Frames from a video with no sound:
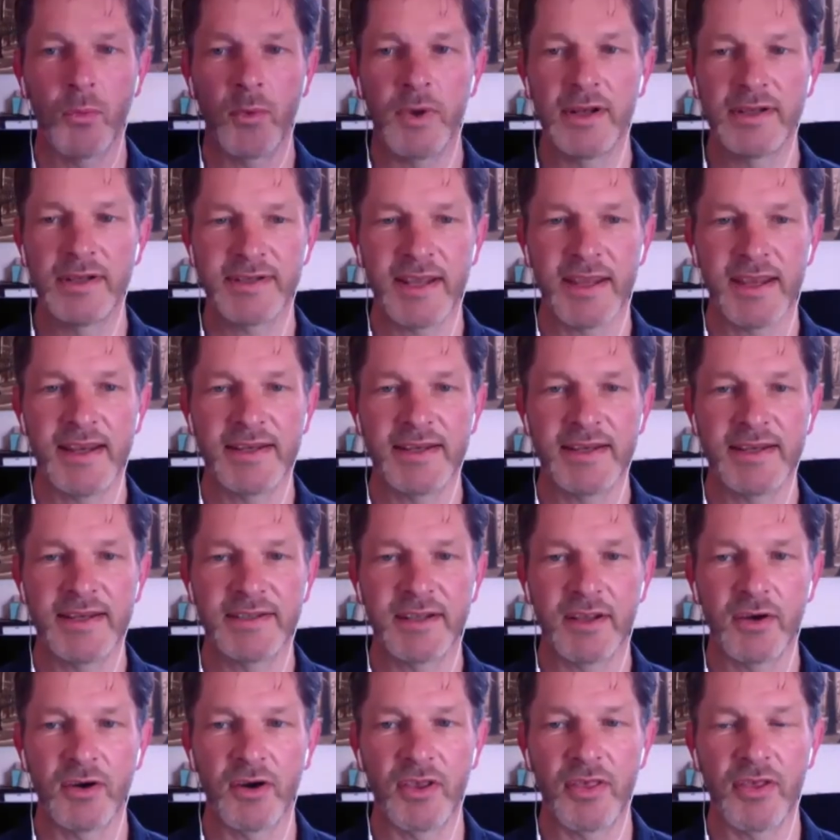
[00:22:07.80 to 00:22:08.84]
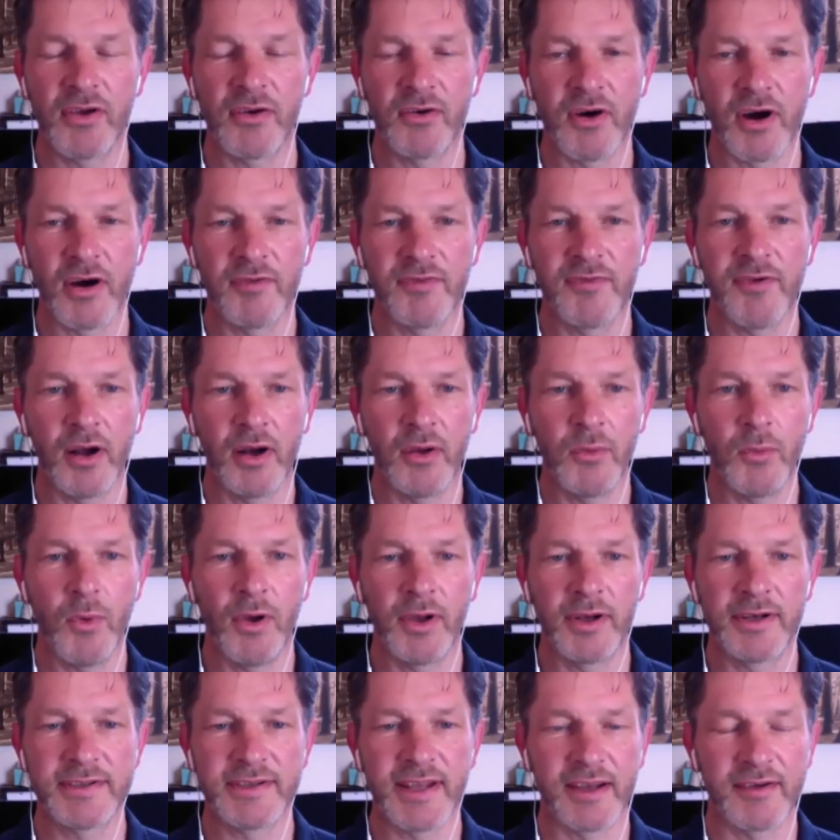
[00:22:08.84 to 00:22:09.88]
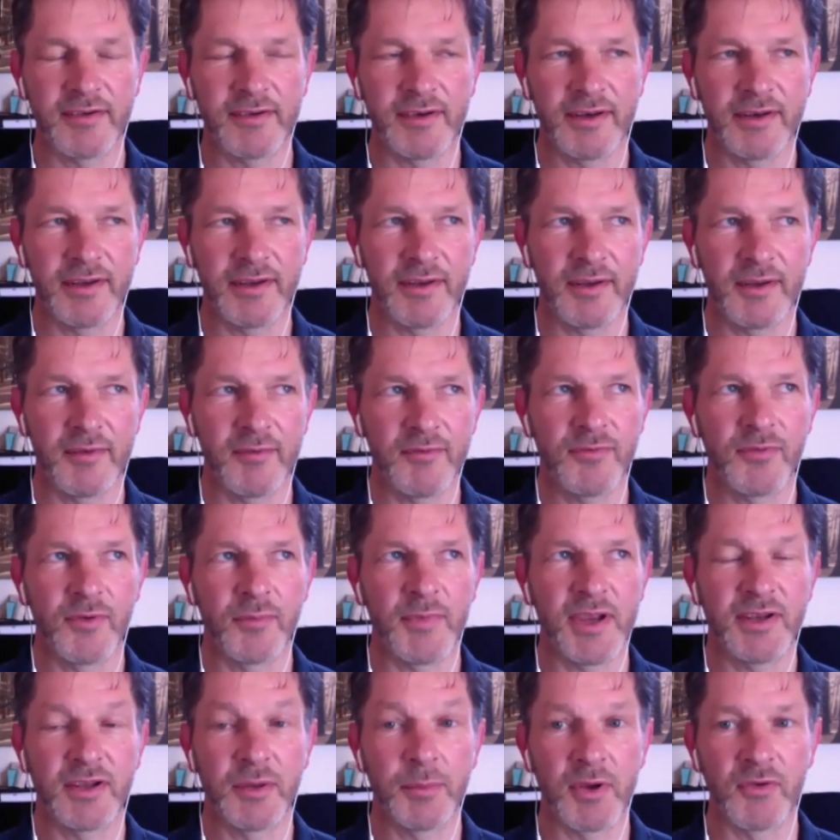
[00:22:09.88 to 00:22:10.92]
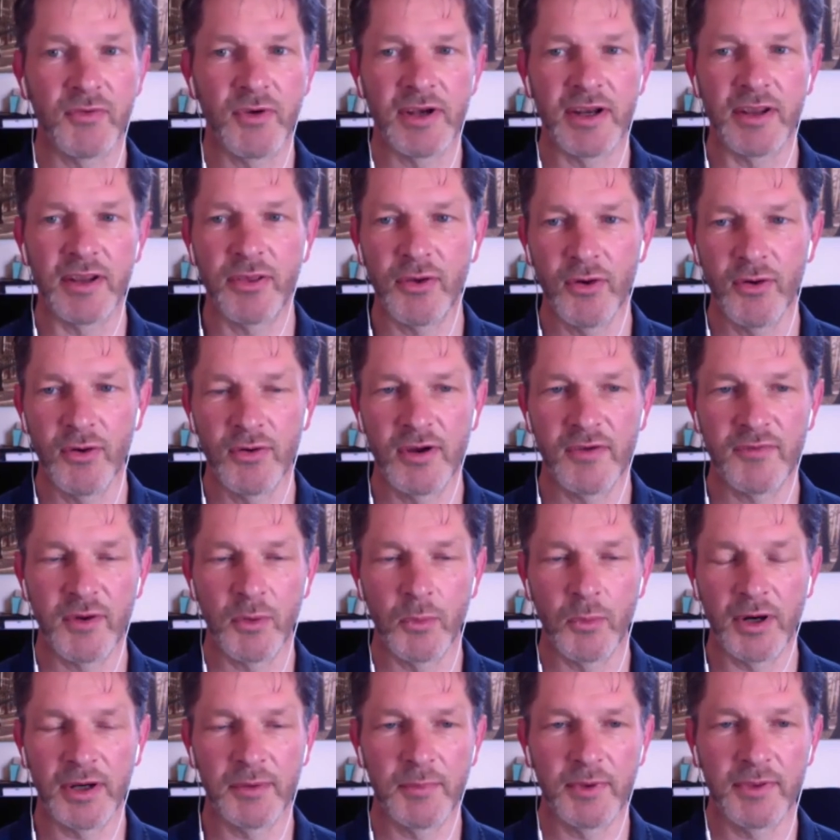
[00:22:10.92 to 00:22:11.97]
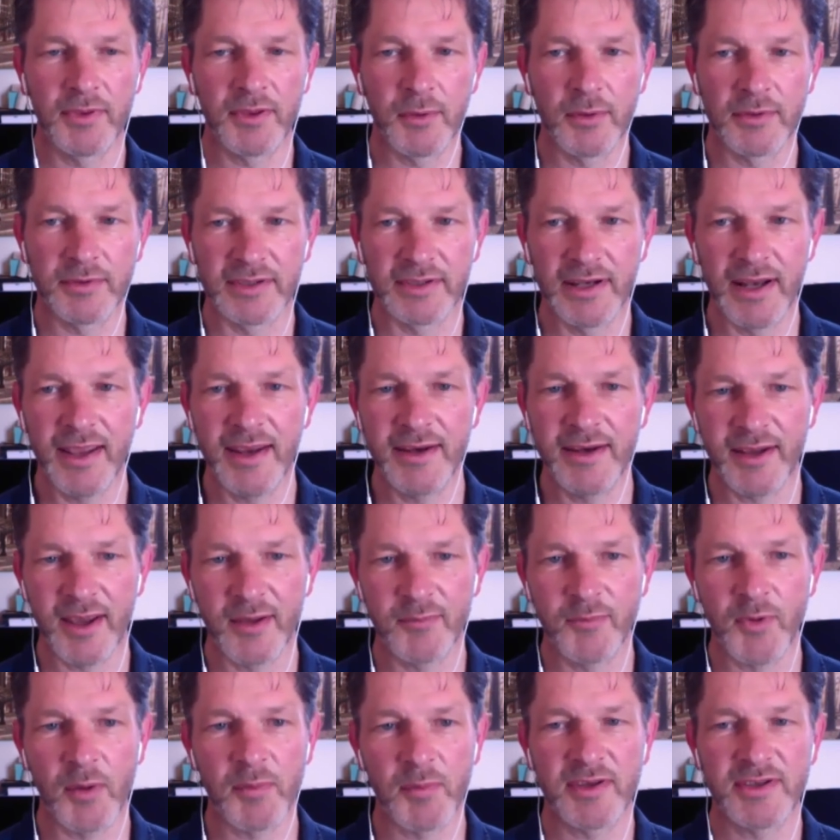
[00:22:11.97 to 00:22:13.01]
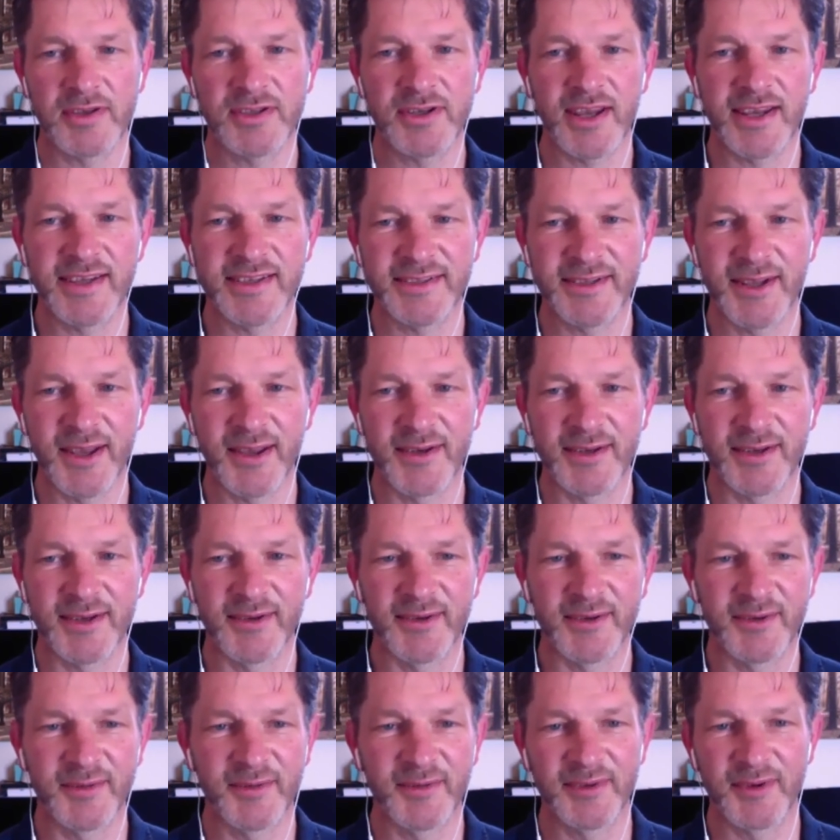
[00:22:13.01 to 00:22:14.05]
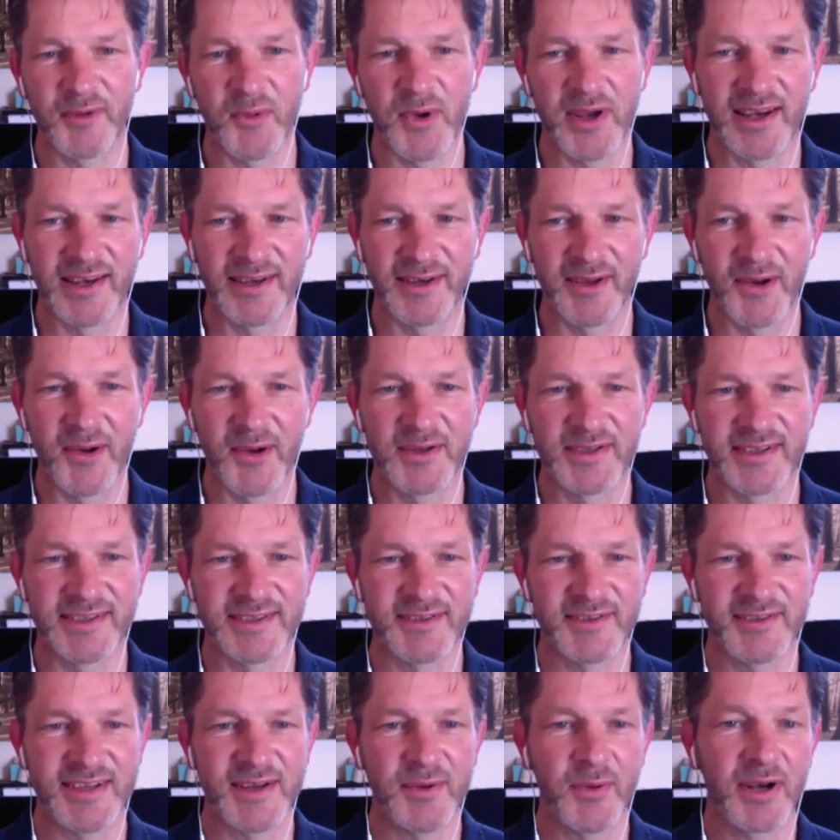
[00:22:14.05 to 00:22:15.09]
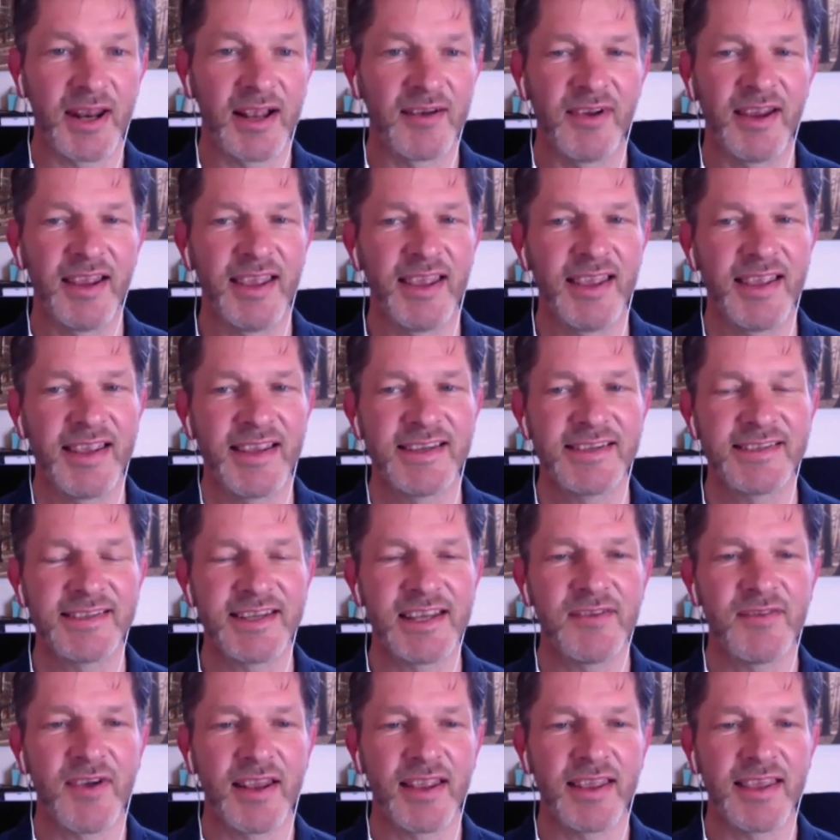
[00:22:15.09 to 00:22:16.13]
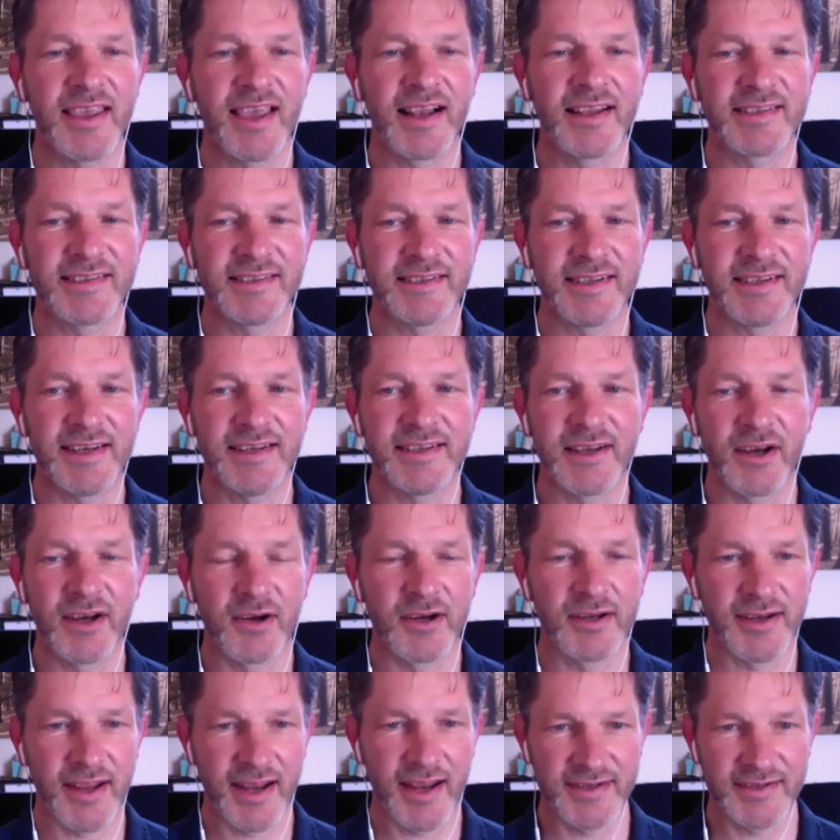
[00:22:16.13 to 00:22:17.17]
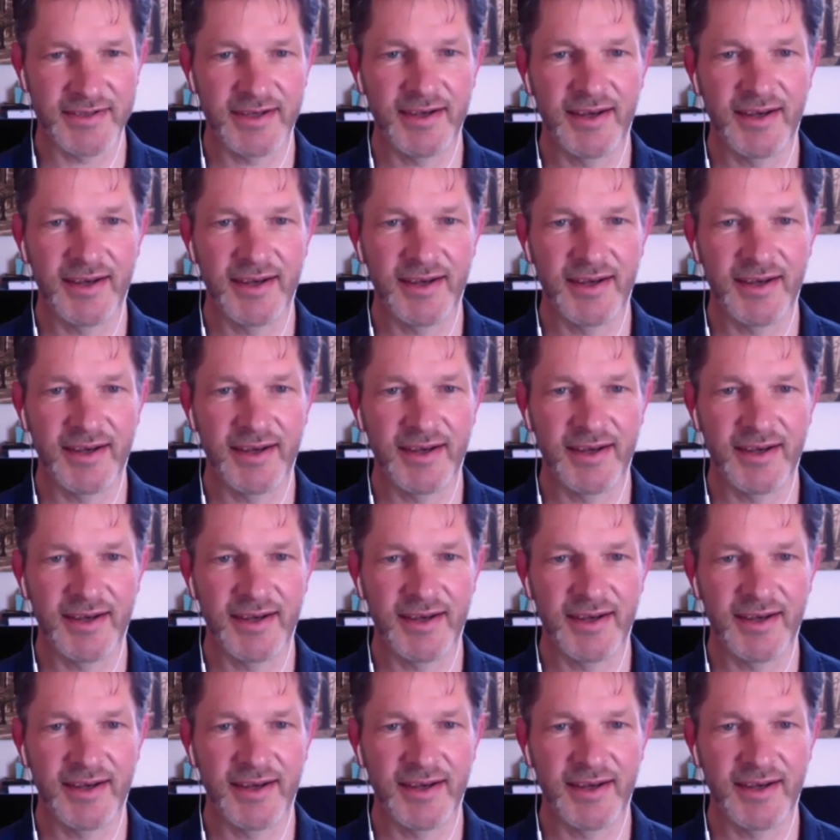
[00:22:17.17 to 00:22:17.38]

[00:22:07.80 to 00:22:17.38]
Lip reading: say is there are follow-ons, like for me to be really thorough, if you're working with you as a client, I'd probably chase down the wiggly toes and see if anything else needs our attention.